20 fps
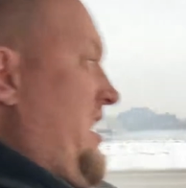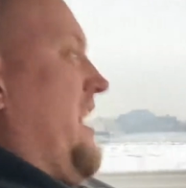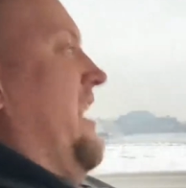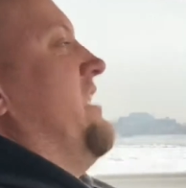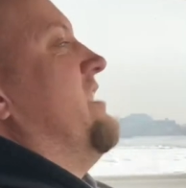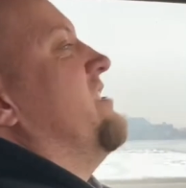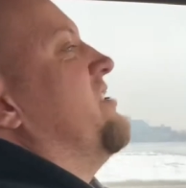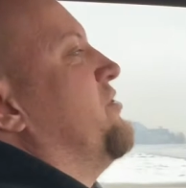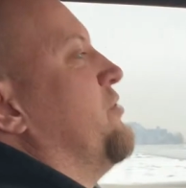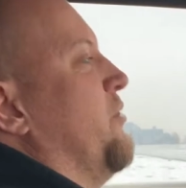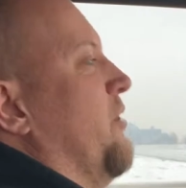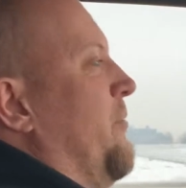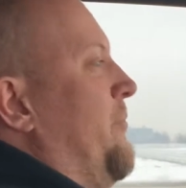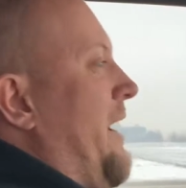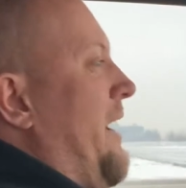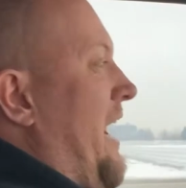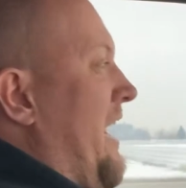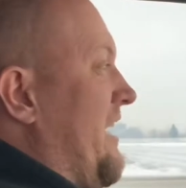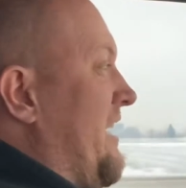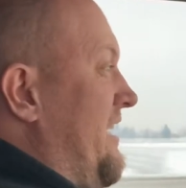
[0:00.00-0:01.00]
It just threw her
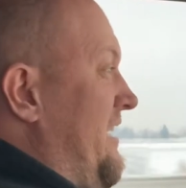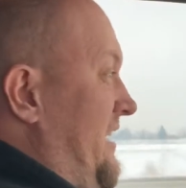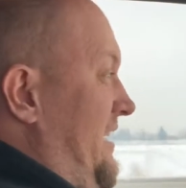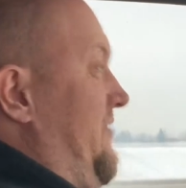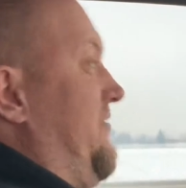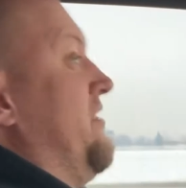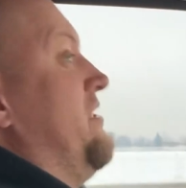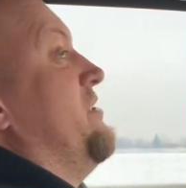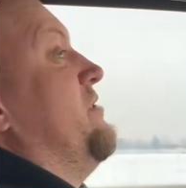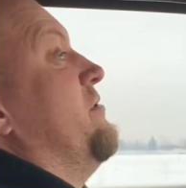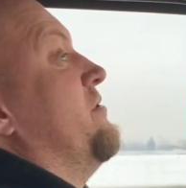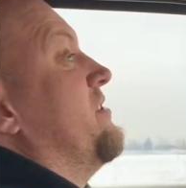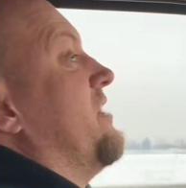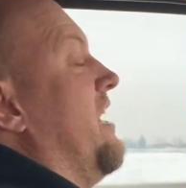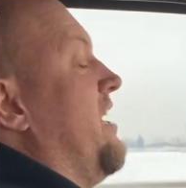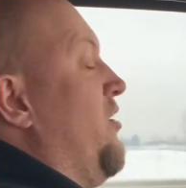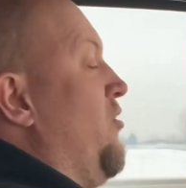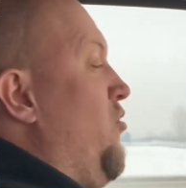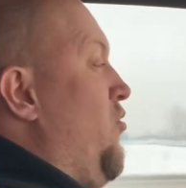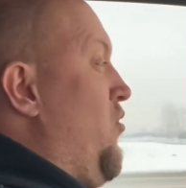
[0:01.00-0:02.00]
back enough that she was
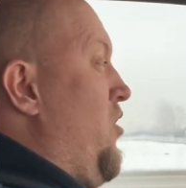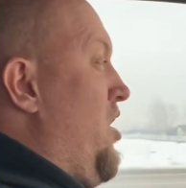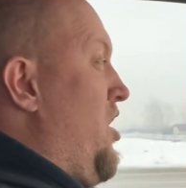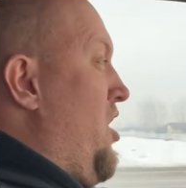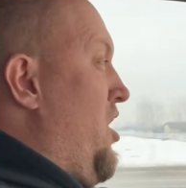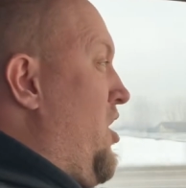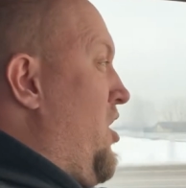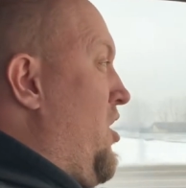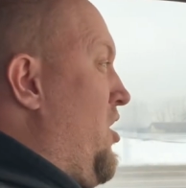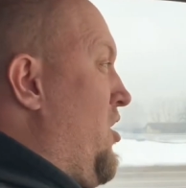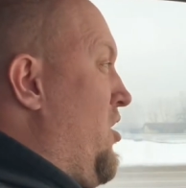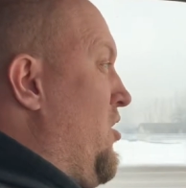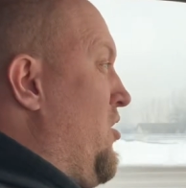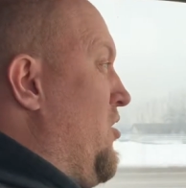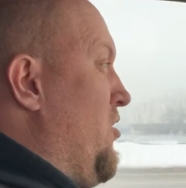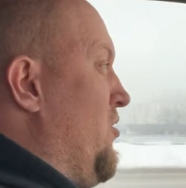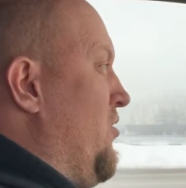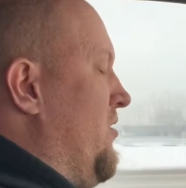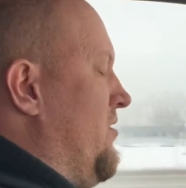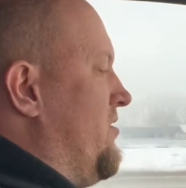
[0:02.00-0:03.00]
like,
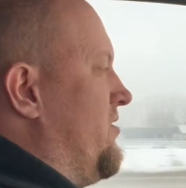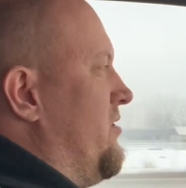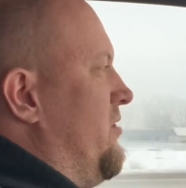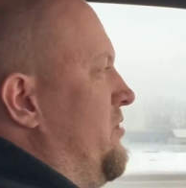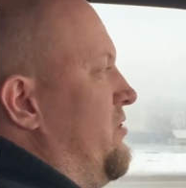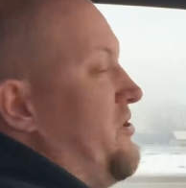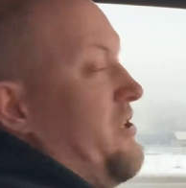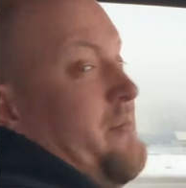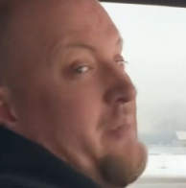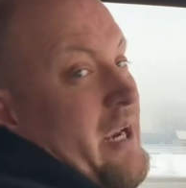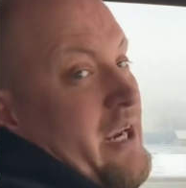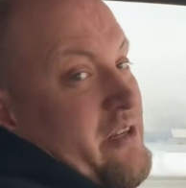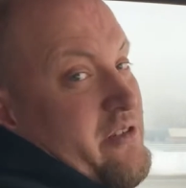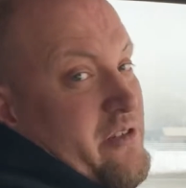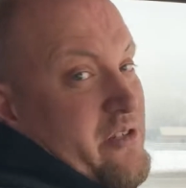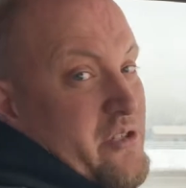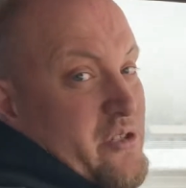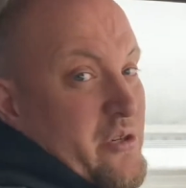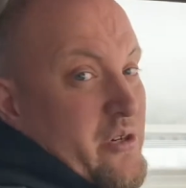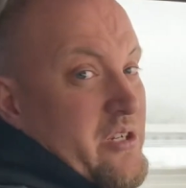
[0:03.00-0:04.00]
whoa! And so she major
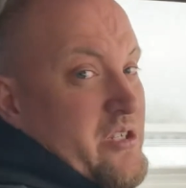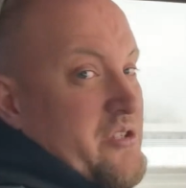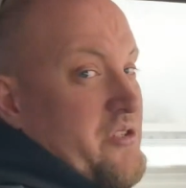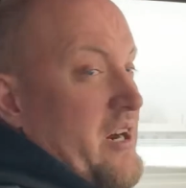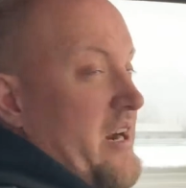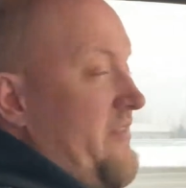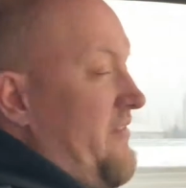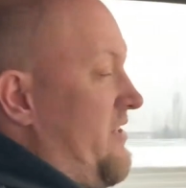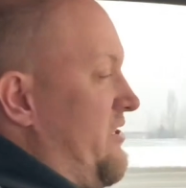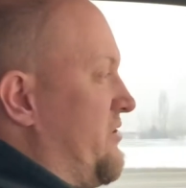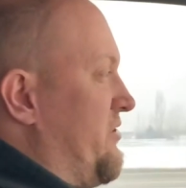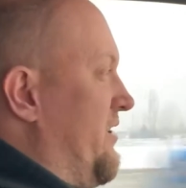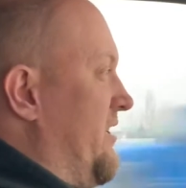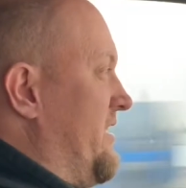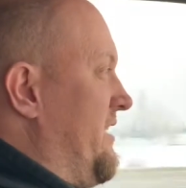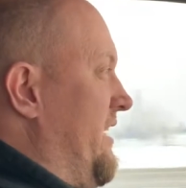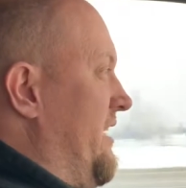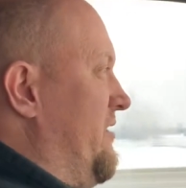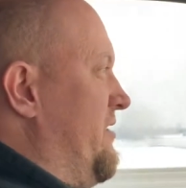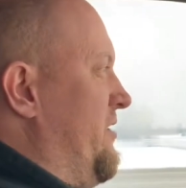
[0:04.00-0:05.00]
enjoys driving the truck
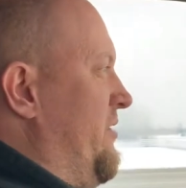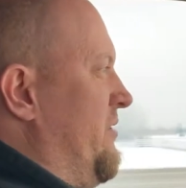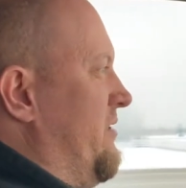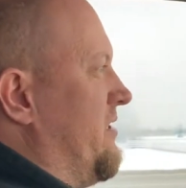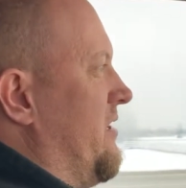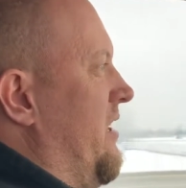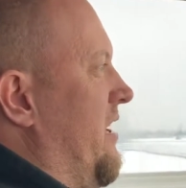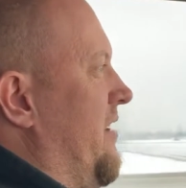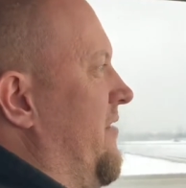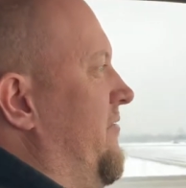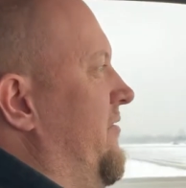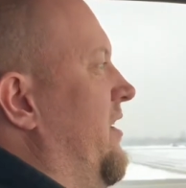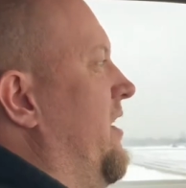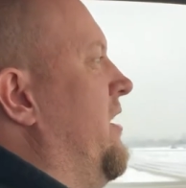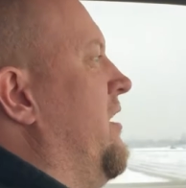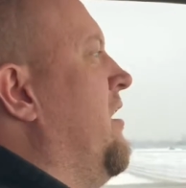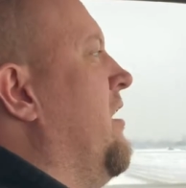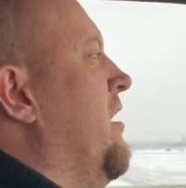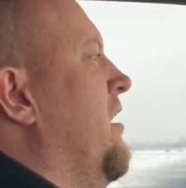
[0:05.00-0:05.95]
now too. It's a lot of fun.